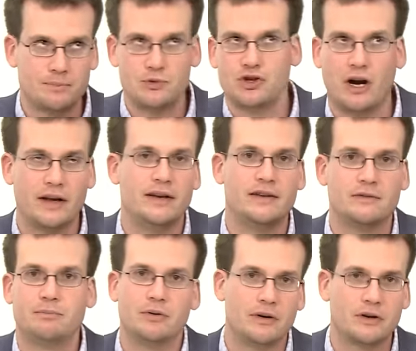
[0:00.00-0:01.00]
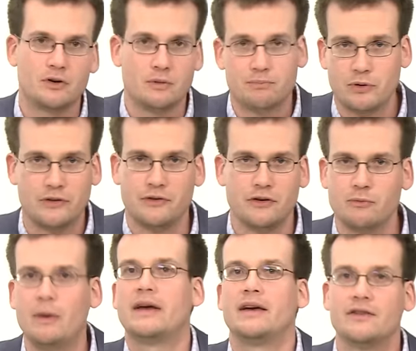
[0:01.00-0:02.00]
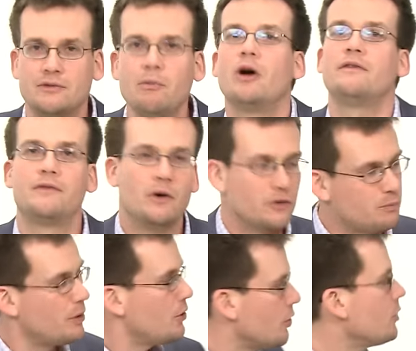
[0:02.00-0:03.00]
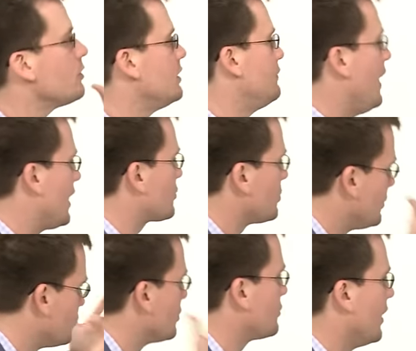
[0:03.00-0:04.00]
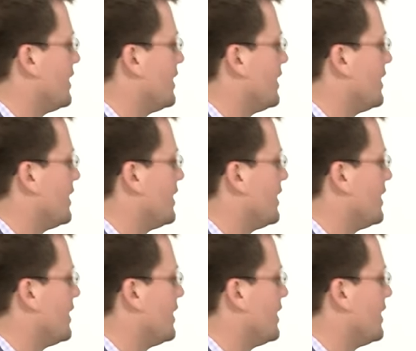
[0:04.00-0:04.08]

Chinese political prisoners making smartphones, but early factories looked